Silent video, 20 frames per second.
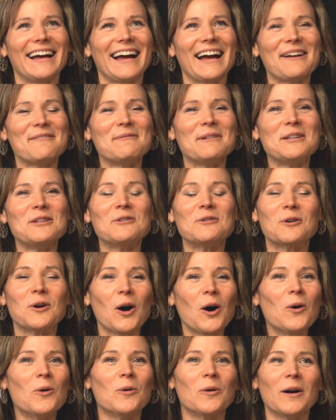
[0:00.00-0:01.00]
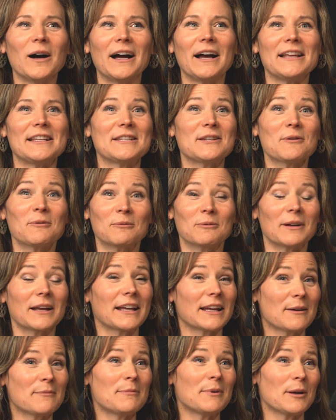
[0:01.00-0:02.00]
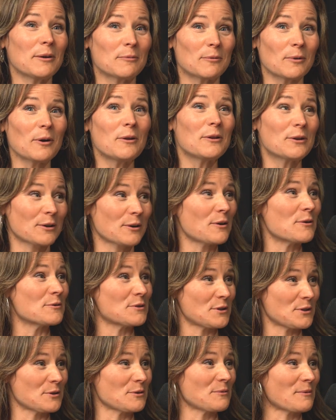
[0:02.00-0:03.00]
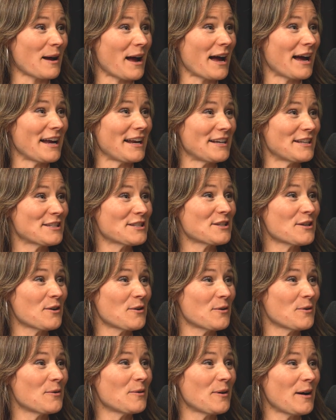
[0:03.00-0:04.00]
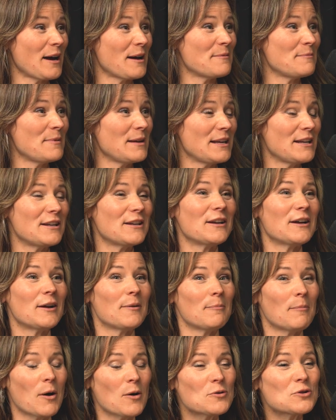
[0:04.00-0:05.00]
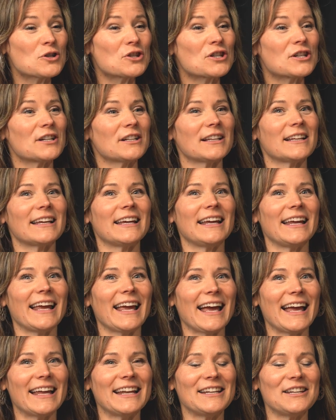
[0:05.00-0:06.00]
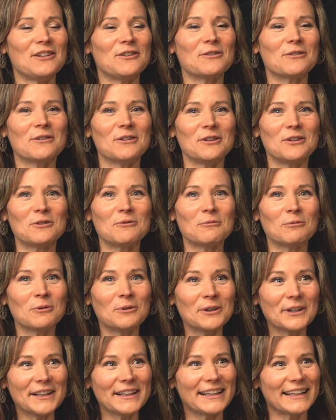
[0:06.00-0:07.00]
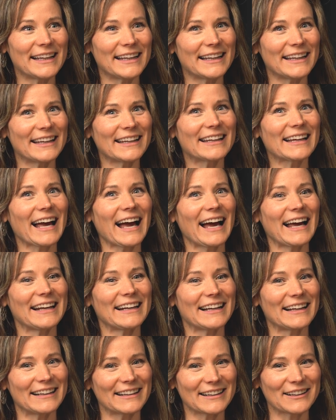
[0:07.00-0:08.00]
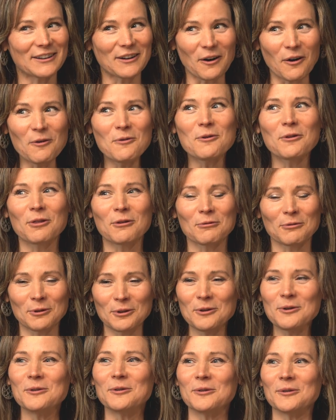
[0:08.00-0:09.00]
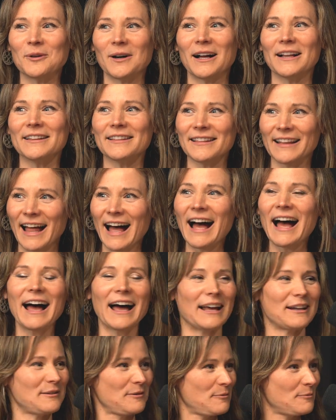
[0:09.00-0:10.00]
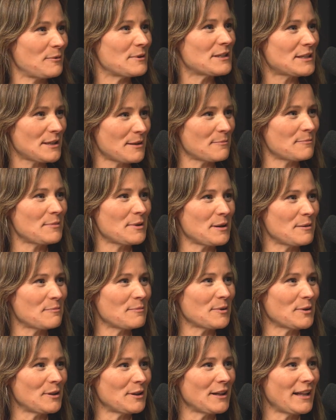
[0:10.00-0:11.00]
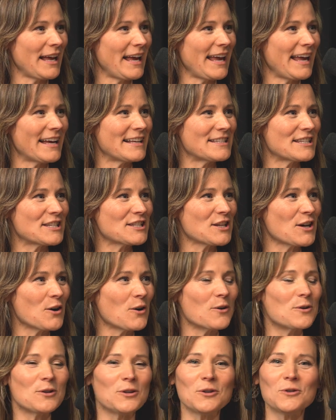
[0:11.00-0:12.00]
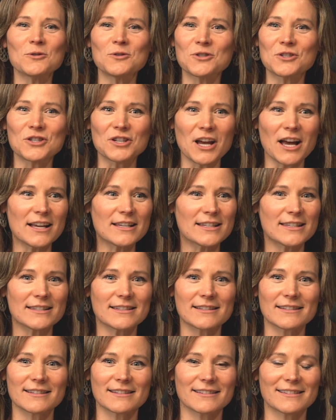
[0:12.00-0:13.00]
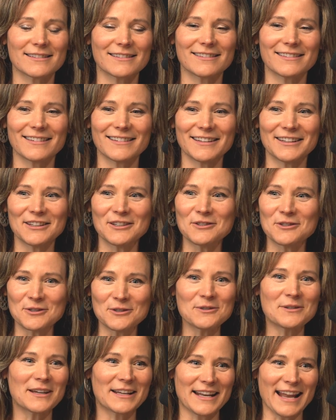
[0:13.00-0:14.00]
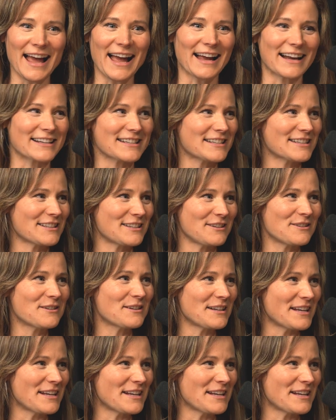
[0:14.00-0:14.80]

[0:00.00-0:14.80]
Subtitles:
I mean, it can be a roller coaster ride. So, I mean, emotionally, and you really kind of go through a lot with some people. And so you do connect,